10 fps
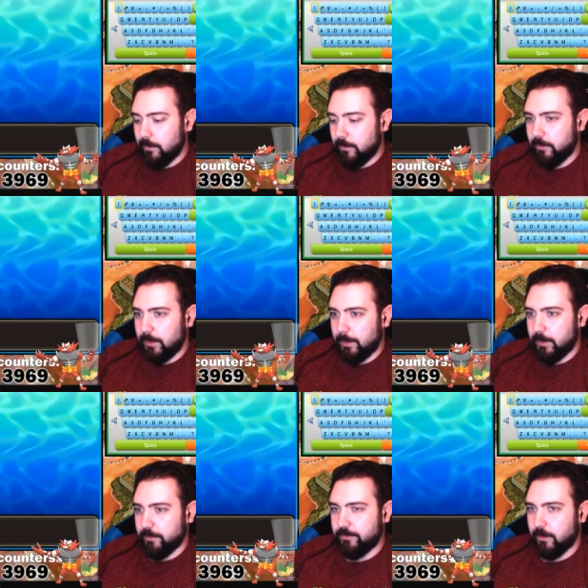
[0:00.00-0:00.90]
I thought about
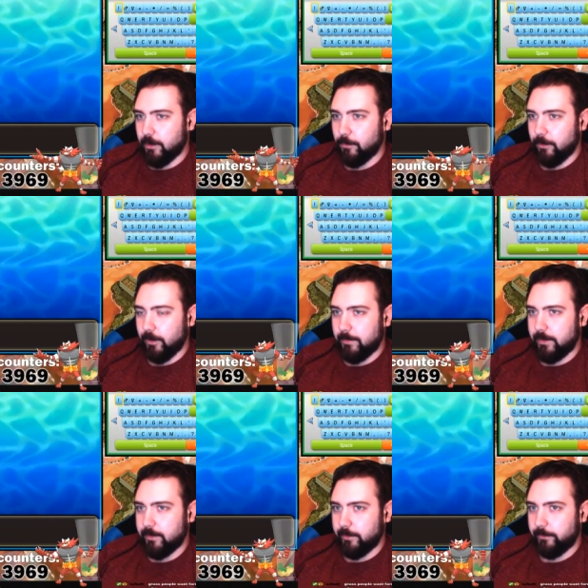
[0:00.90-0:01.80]
naming it Foghorn
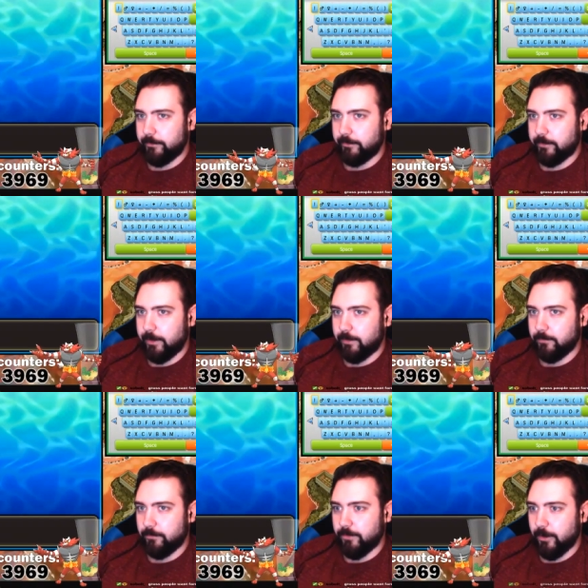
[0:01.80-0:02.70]
because it looks like
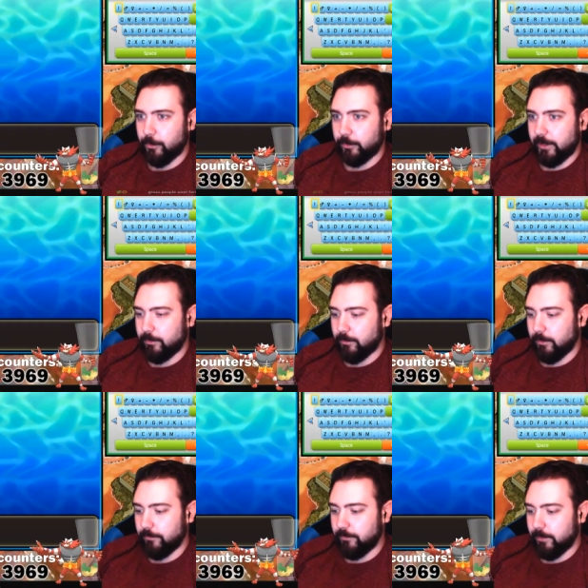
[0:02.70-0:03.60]
Foghorn
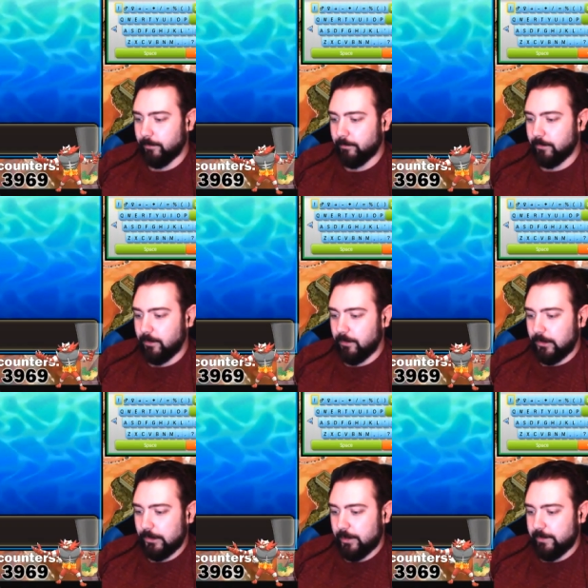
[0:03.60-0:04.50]
Leghorn from
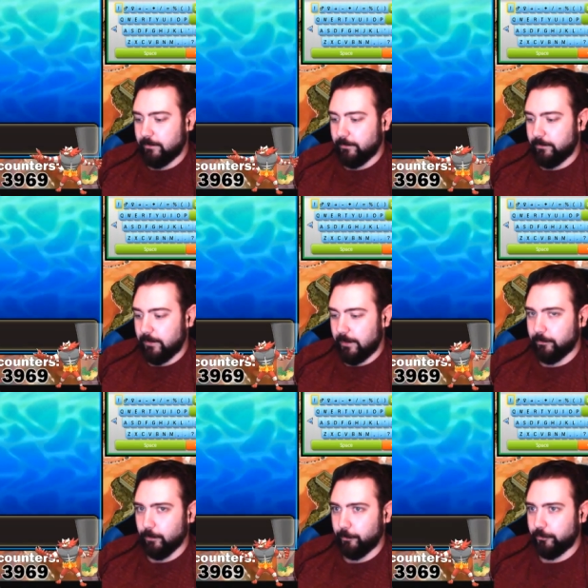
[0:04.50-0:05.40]
Looney Tunes. And it's
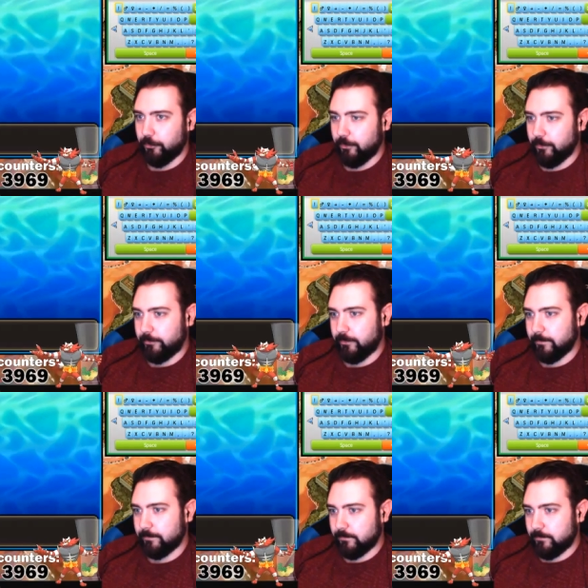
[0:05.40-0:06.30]
a rooster, too, so...
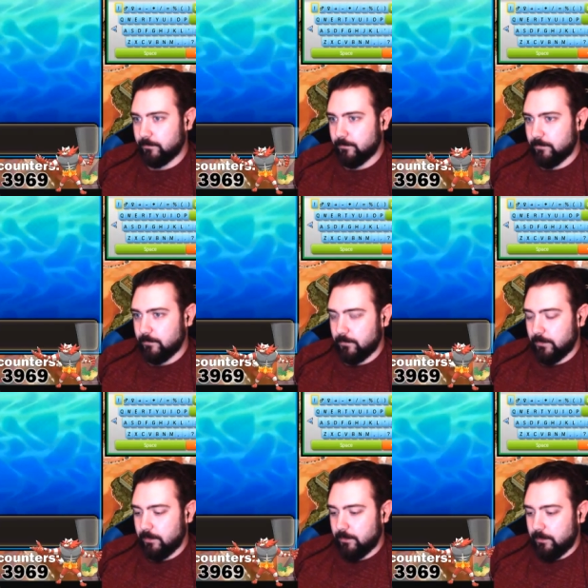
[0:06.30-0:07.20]

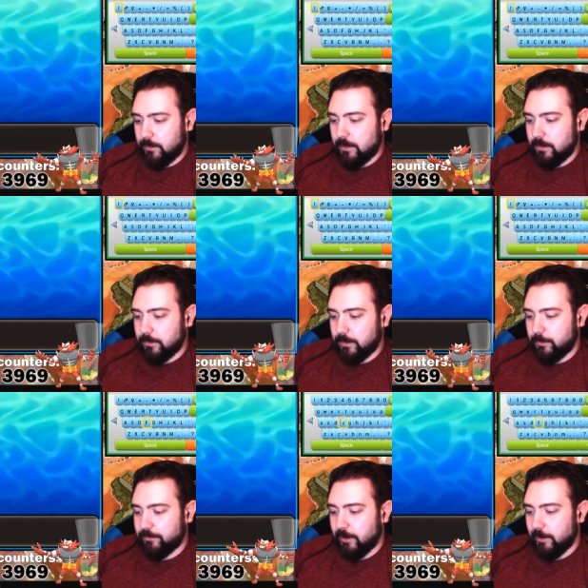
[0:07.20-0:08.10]
Yeah, I'm gonna name
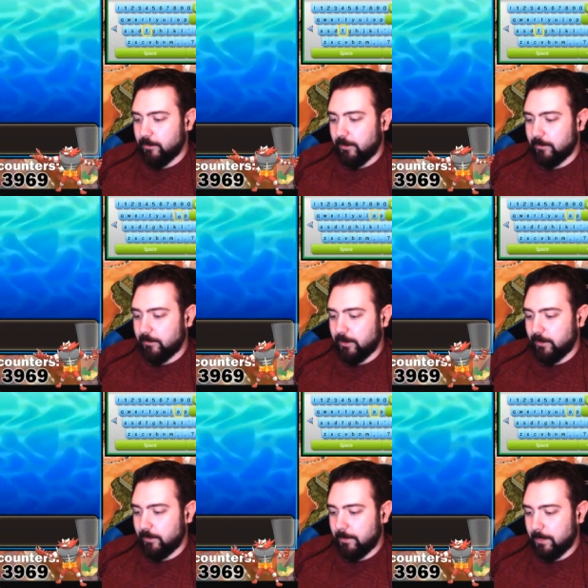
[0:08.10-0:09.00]
it Foghorn. Why
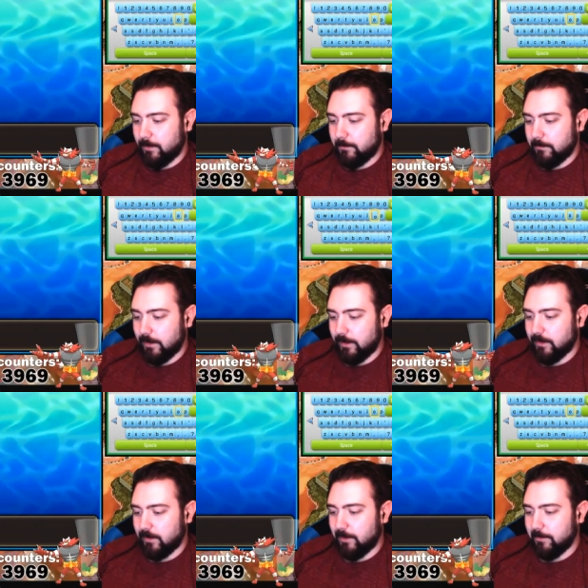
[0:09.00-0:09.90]
not? I like
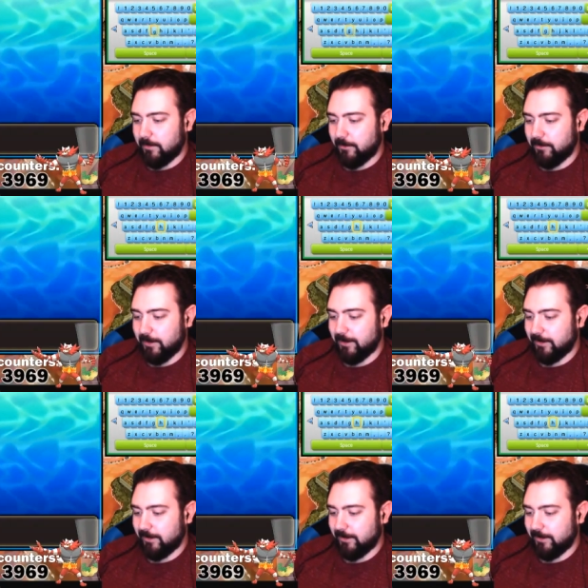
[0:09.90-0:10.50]
that name. It's fucking